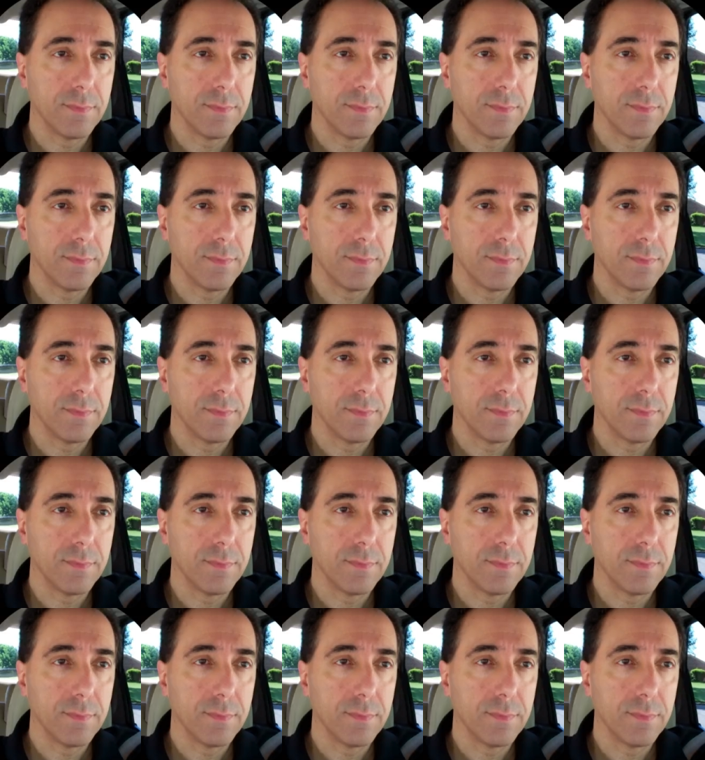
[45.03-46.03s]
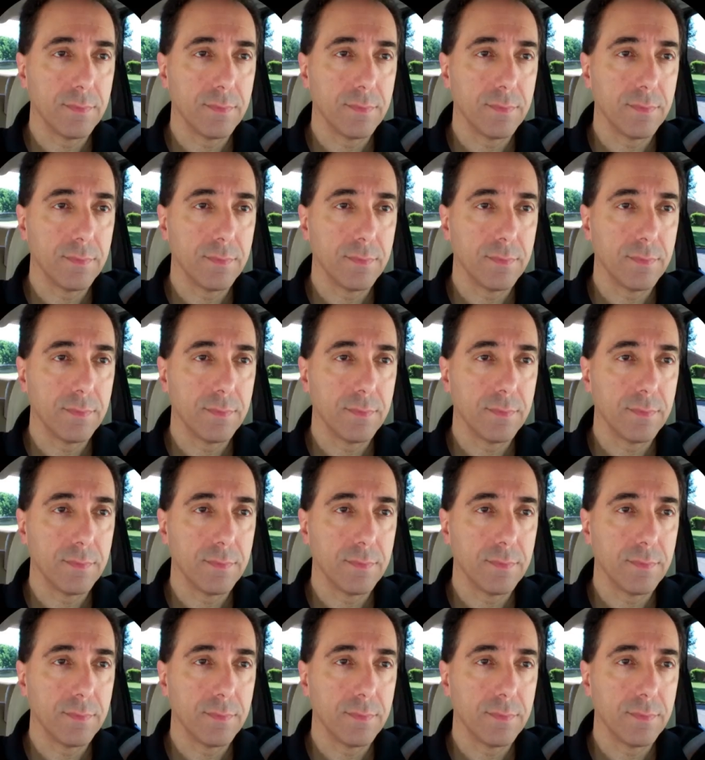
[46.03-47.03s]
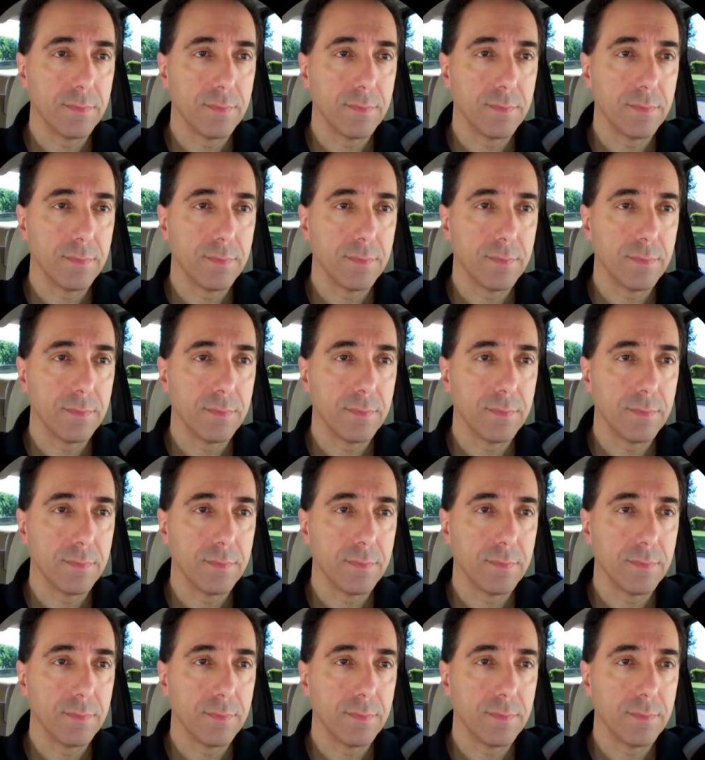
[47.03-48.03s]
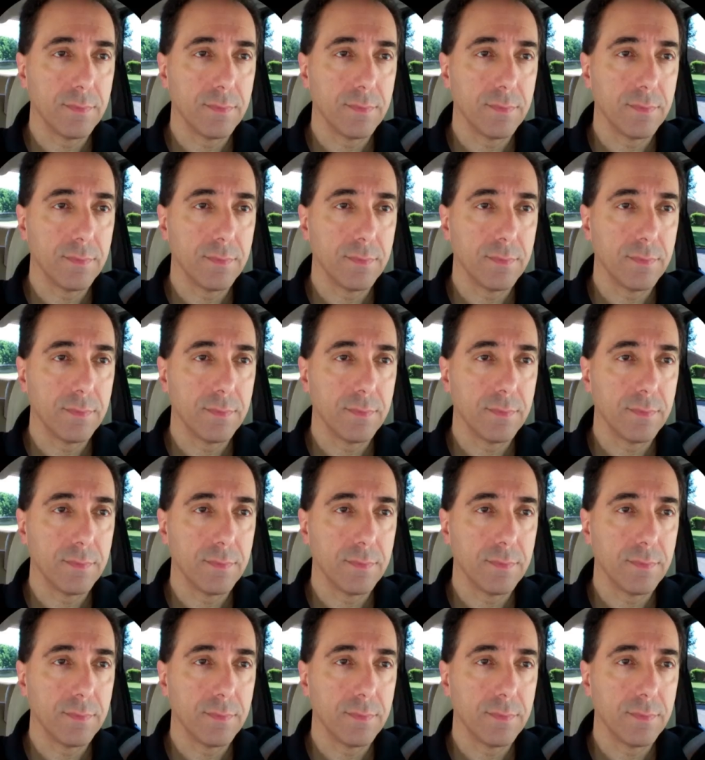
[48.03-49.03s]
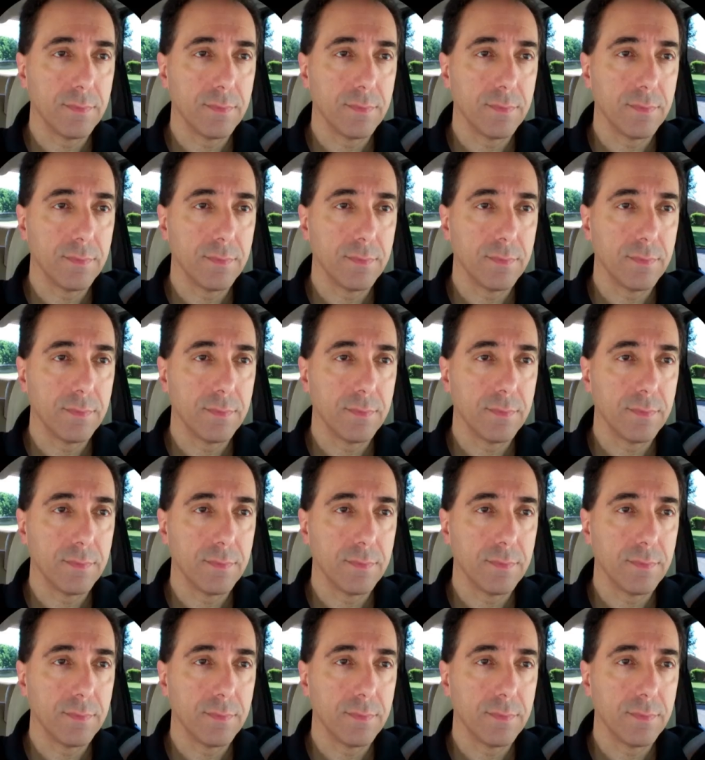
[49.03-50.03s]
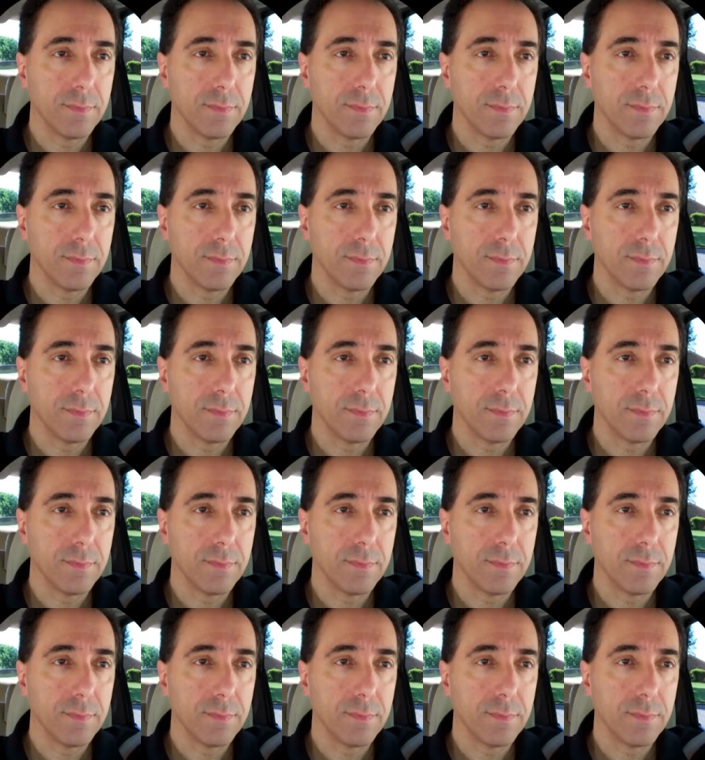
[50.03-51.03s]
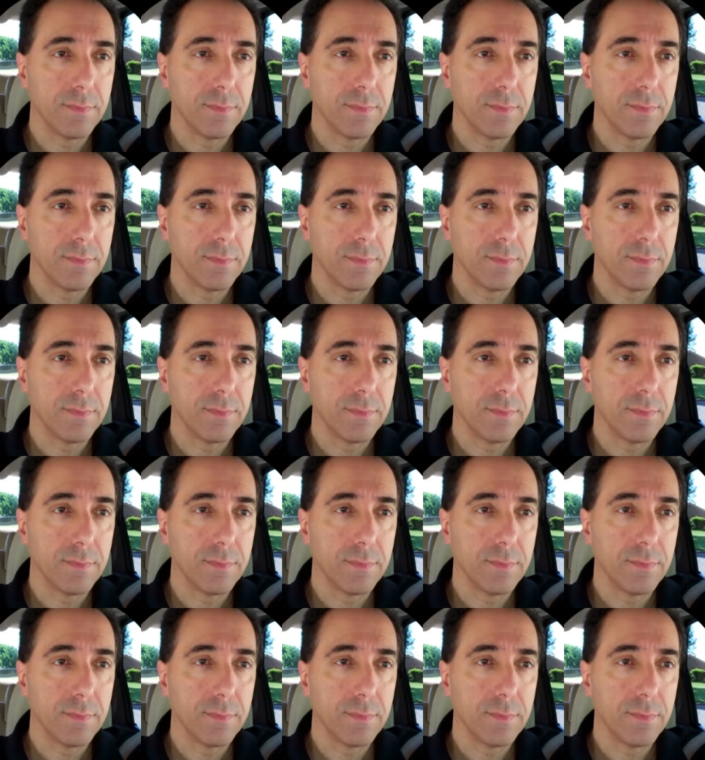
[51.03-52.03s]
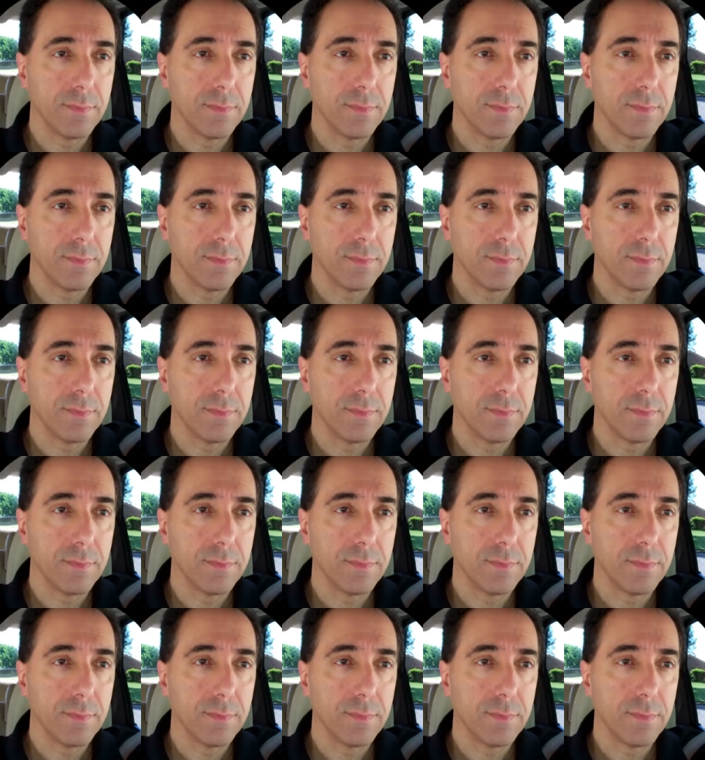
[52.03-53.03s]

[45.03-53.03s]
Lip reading: [no speech]